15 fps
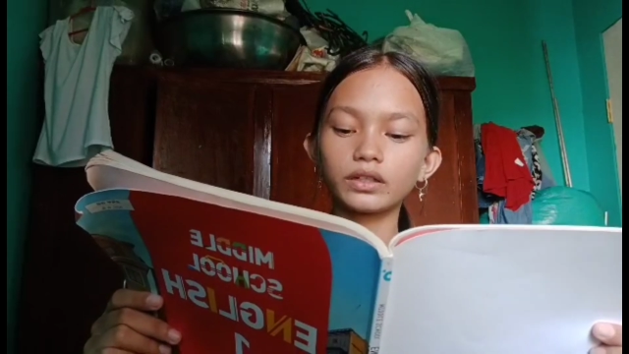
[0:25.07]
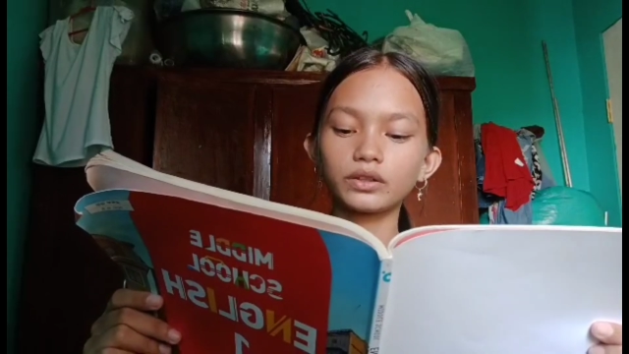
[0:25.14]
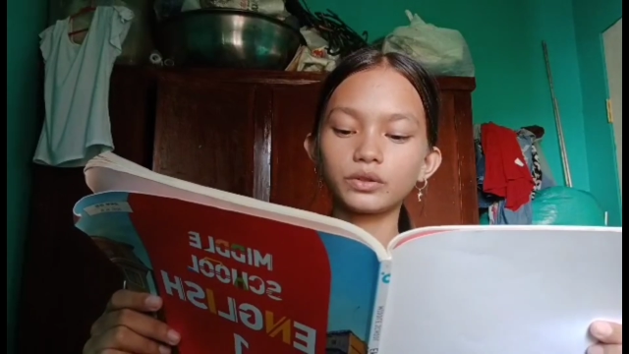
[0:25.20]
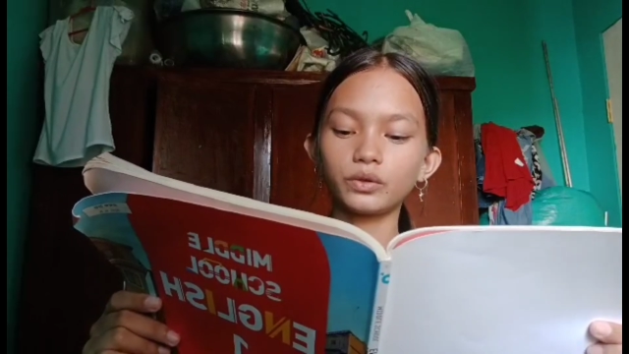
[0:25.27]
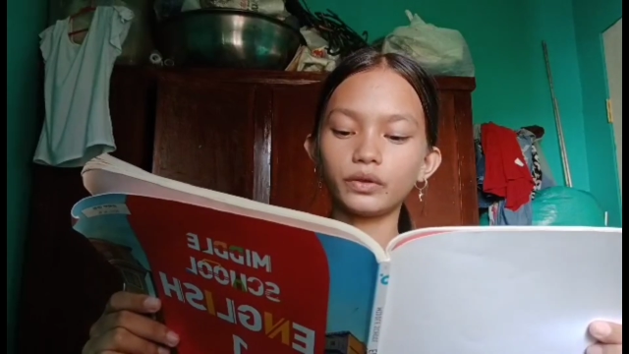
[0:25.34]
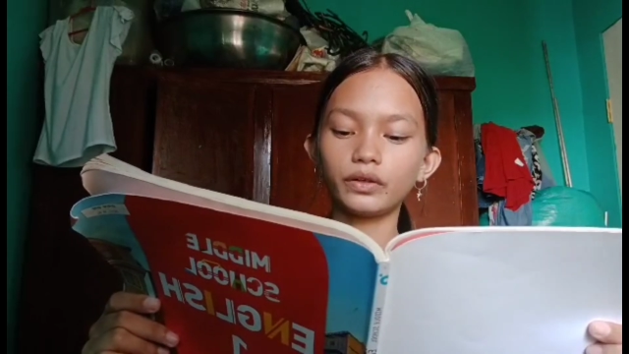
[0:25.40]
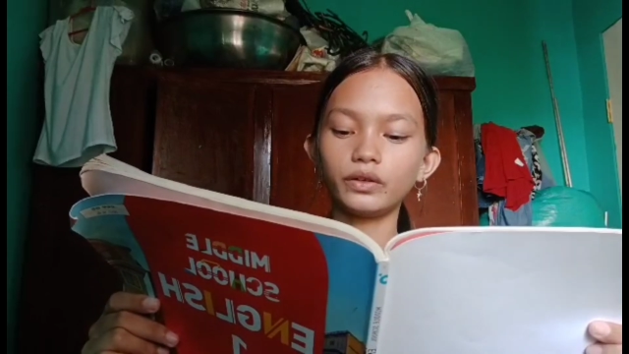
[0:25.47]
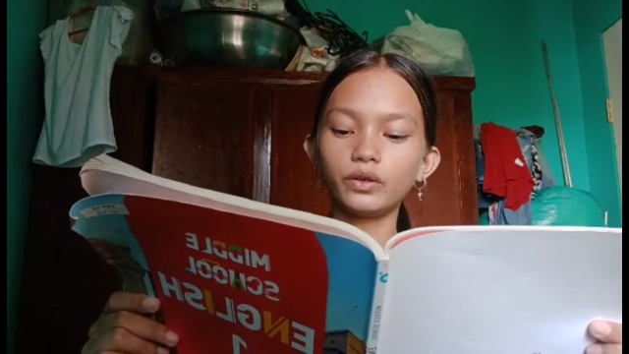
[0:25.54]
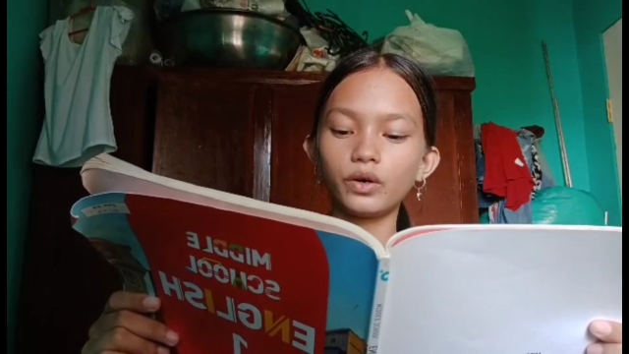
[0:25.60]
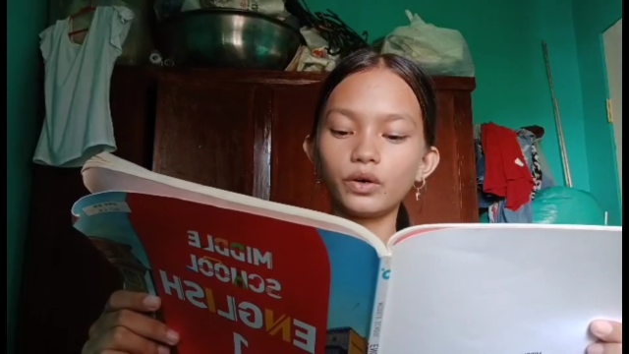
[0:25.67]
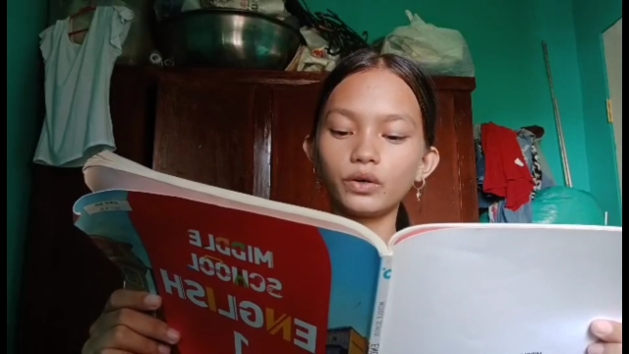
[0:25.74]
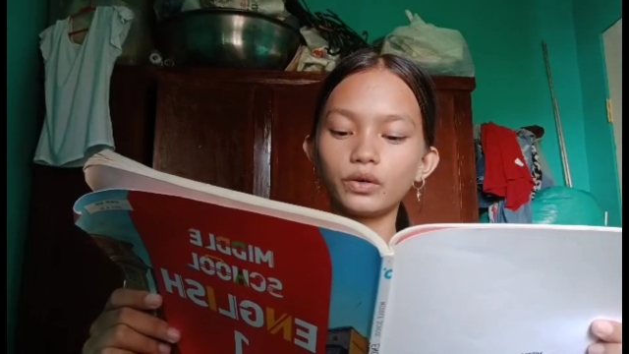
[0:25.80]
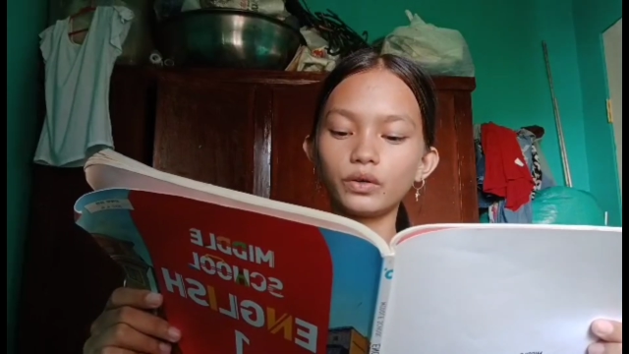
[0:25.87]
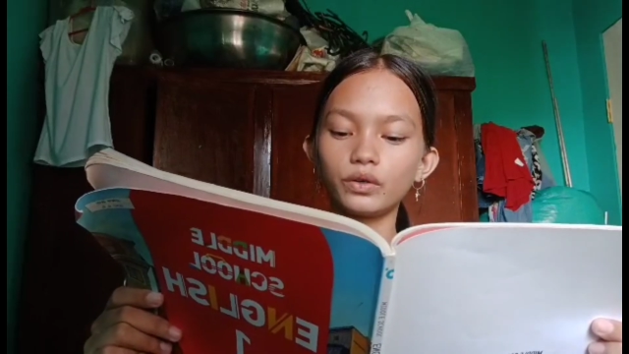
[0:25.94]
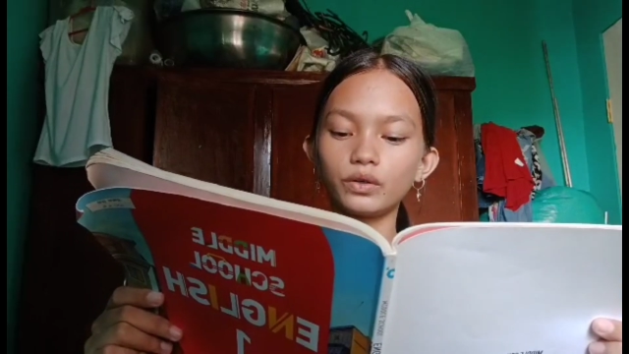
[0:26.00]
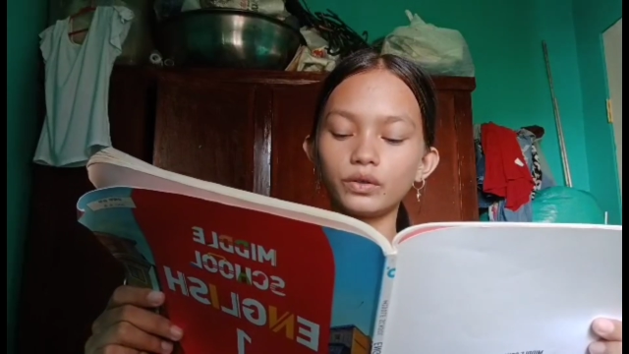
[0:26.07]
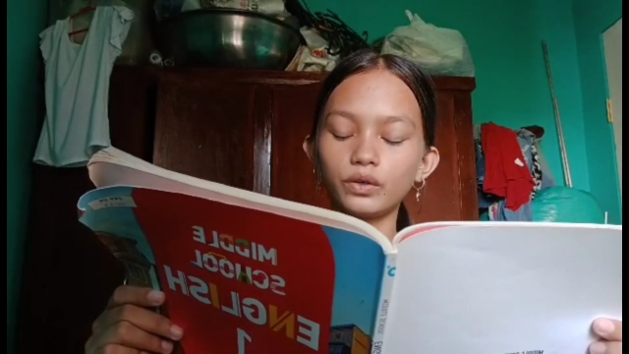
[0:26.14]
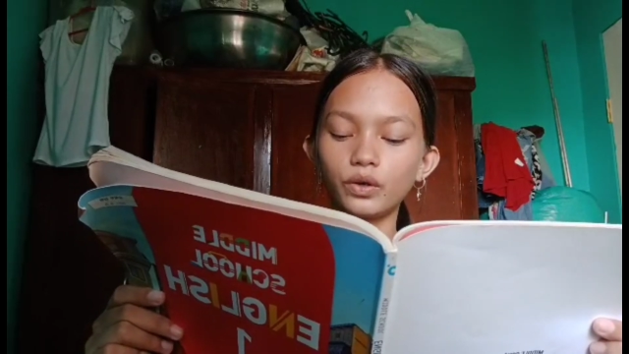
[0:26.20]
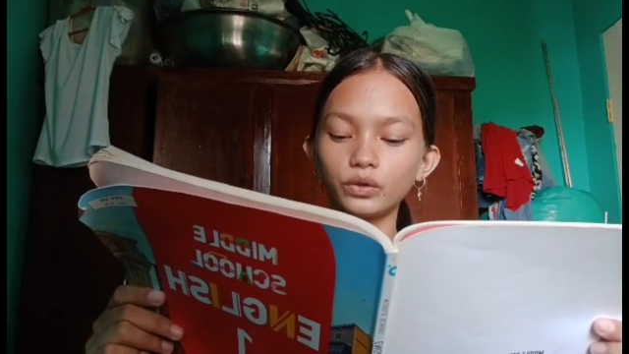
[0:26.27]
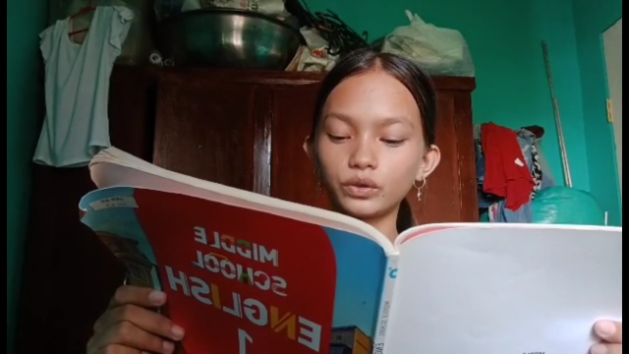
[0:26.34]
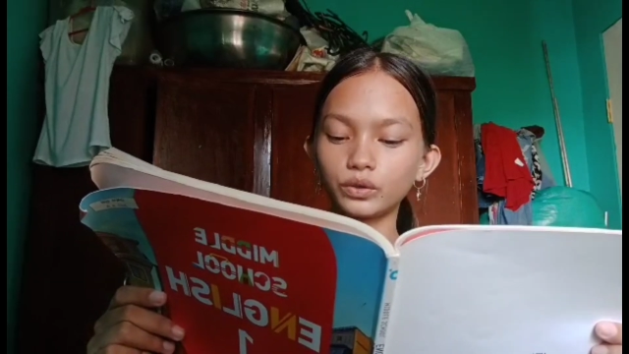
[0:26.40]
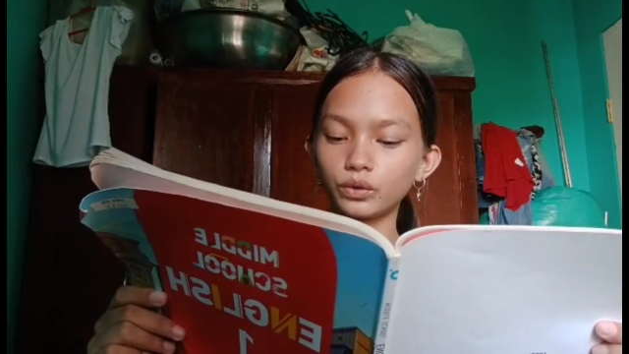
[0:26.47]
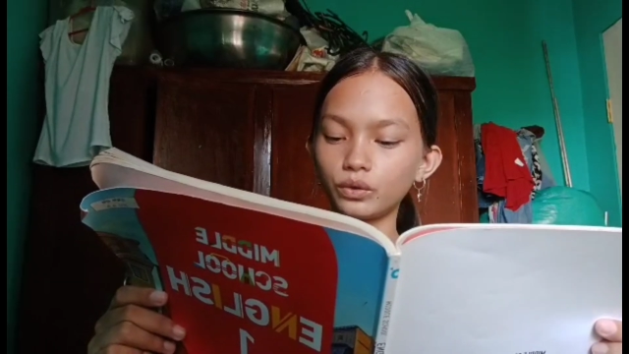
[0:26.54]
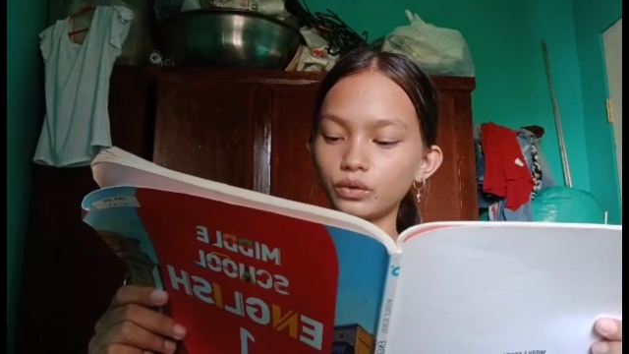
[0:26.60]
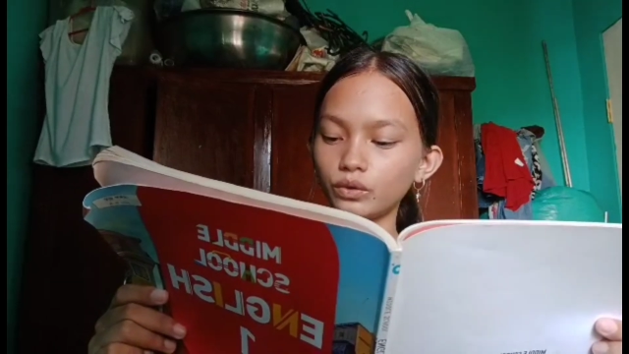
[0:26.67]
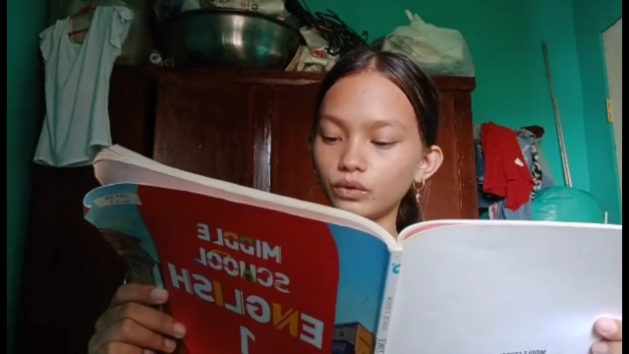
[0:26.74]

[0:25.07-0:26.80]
to go to